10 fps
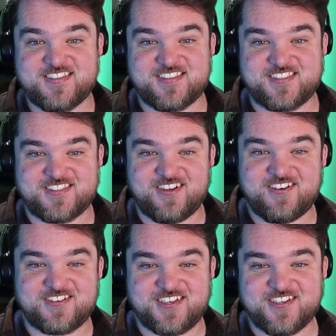
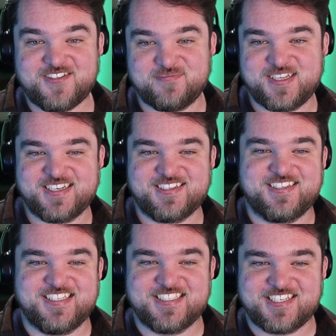Saul Goodman.
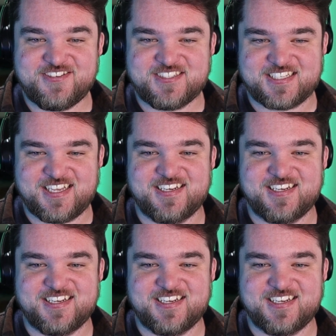He's using